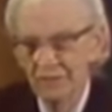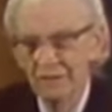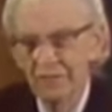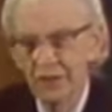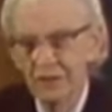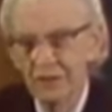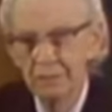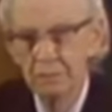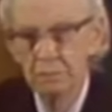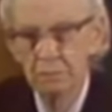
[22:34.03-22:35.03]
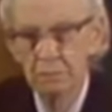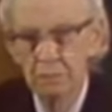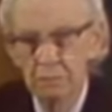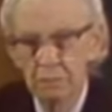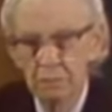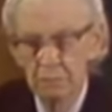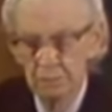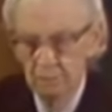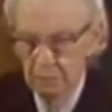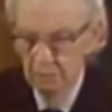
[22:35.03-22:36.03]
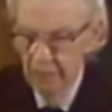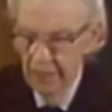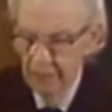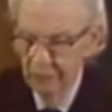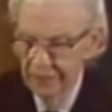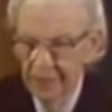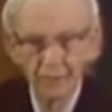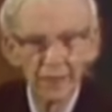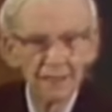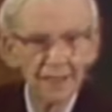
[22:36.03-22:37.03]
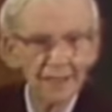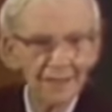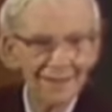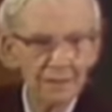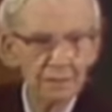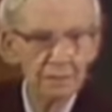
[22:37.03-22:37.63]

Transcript: of conversion?" "Well, we'll think about that later."